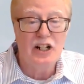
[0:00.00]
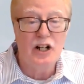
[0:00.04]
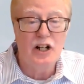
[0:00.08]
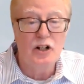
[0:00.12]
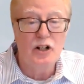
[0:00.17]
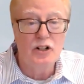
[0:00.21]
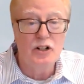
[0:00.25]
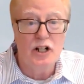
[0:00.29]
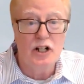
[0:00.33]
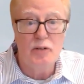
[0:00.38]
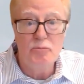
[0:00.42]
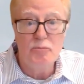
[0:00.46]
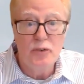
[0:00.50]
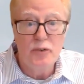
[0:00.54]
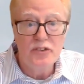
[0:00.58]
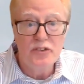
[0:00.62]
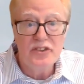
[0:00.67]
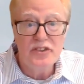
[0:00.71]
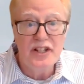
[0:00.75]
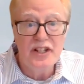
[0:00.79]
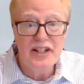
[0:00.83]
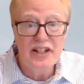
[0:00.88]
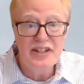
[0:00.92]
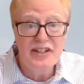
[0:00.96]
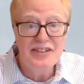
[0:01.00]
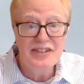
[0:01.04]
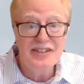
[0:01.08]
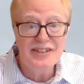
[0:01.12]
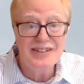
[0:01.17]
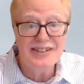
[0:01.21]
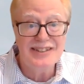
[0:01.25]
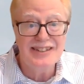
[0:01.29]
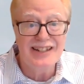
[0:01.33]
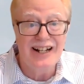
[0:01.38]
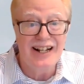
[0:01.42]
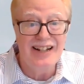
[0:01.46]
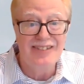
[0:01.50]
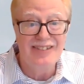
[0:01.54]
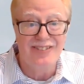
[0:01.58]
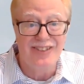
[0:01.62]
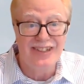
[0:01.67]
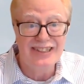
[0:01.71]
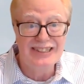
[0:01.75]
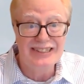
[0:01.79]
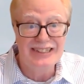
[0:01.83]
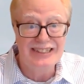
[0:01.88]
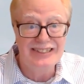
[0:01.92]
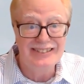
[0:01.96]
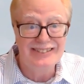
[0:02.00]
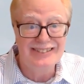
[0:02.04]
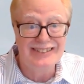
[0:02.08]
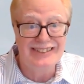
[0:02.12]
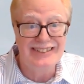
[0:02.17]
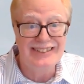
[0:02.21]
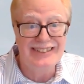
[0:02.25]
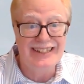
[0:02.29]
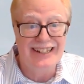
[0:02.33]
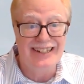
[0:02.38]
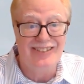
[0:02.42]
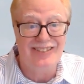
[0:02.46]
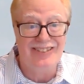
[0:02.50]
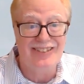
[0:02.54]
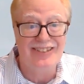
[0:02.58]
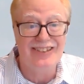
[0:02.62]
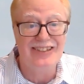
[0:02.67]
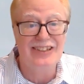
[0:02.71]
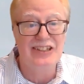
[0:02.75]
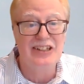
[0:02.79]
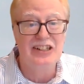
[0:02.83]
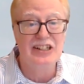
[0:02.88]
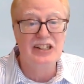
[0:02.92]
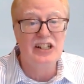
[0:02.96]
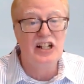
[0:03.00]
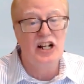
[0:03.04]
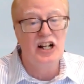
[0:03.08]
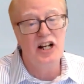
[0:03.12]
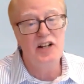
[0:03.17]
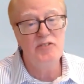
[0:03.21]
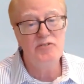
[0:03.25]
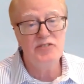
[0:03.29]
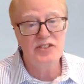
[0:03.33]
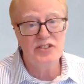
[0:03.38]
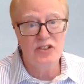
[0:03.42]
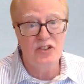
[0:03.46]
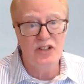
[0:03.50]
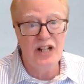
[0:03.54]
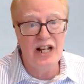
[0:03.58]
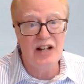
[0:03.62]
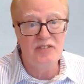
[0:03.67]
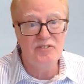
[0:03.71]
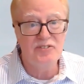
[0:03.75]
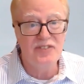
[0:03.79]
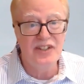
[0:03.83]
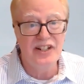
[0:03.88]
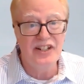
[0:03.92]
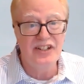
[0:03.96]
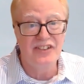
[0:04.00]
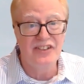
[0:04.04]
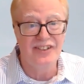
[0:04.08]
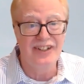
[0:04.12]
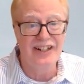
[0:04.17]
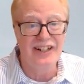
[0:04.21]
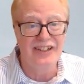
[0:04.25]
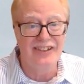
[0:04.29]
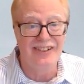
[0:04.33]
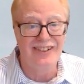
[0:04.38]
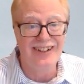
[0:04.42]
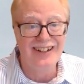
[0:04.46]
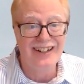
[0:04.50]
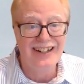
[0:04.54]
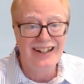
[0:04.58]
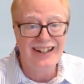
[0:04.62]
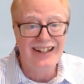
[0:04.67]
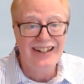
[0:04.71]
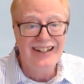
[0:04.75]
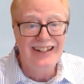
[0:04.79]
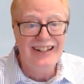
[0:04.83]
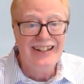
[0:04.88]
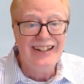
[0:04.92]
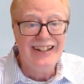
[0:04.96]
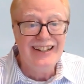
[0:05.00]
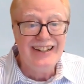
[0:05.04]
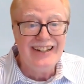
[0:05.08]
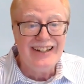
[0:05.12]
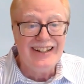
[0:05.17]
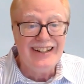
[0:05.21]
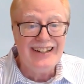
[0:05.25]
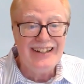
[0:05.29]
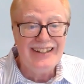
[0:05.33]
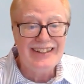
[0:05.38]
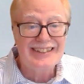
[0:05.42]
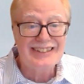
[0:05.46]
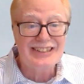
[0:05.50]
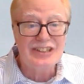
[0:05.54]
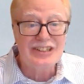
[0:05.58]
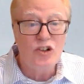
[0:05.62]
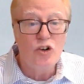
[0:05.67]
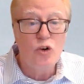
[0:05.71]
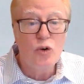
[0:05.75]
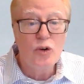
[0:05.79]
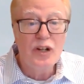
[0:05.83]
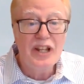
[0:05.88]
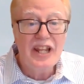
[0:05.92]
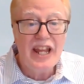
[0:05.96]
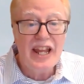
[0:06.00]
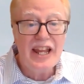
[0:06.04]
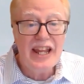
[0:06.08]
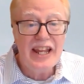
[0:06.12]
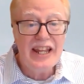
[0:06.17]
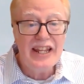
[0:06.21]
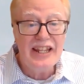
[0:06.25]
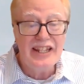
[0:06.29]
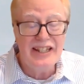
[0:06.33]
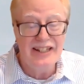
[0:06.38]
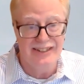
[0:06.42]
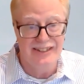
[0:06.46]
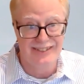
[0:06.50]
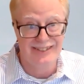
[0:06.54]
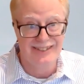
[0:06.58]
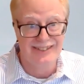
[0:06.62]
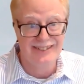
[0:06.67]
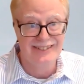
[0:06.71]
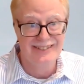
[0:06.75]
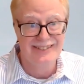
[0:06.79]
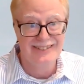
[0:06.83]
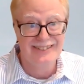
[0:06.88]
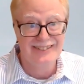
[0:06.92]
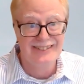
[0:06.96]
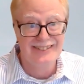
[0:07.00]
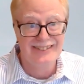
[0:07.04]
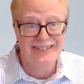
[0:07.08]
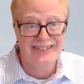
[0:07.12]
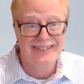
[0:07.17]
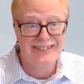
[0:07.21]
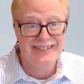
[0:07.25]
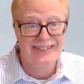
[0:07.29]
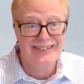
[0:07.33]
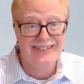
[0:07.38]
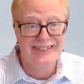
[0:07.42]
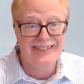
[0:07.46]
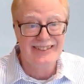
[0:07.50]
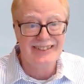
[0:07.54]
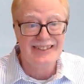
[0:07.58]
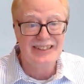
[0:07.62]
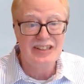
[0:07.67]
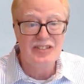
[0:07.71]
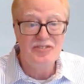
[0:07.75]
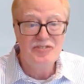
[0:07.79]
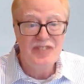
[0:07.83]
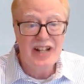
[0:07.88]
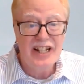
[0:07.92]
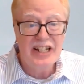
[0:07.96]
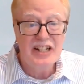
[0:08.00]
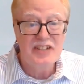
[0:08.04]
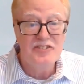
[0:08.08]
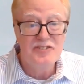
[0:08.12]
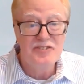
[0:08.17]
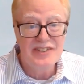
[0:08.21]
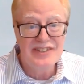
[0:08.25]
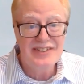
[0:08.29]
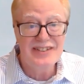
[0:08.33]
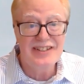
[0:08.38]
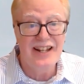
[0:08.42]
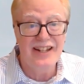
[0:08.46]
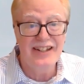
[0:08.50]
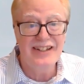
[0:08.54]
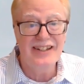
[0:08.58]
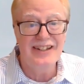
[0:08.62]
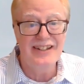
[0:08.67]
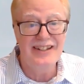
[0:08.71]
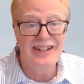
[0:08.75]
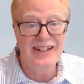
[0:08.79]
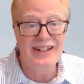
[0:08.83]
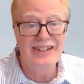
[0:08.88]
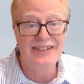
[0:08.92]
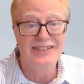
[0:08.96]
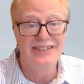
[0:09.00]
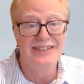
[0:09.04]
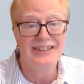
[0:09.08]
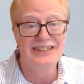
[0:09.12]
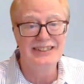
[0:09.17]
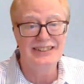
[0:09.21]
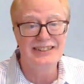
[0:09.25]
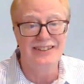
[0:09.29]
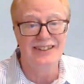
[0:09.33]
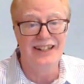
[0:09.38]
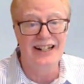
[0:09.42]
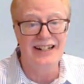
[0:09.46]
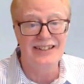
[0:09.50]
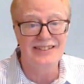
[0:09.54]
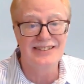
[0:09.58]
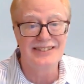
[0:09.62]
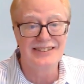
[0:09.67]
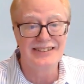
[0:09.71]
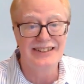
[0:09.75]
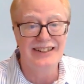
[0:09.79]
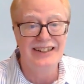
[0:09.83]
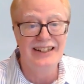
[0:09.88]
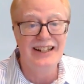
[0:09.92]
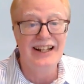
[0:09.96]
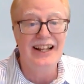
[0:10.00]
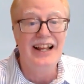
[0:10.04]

a couple things I want you to know. I'm so happy you're here. It's okay to make a mistake in English class.